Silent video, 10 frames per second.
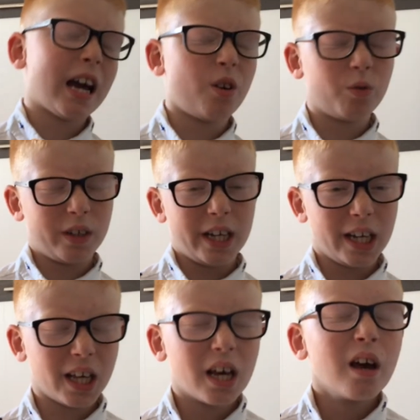I don't
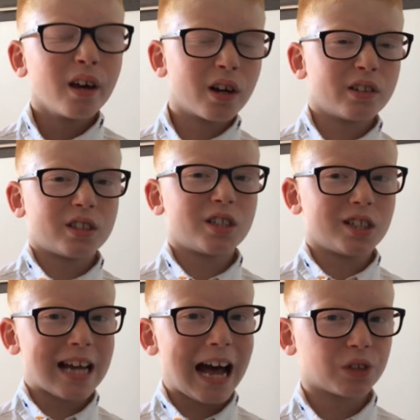need it, because
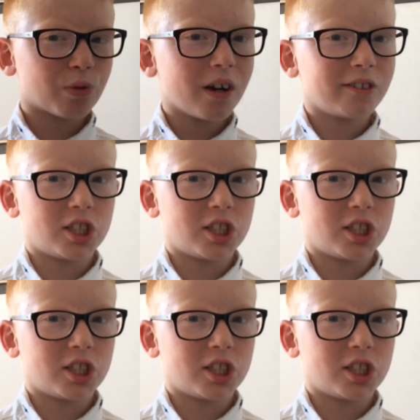the tack rail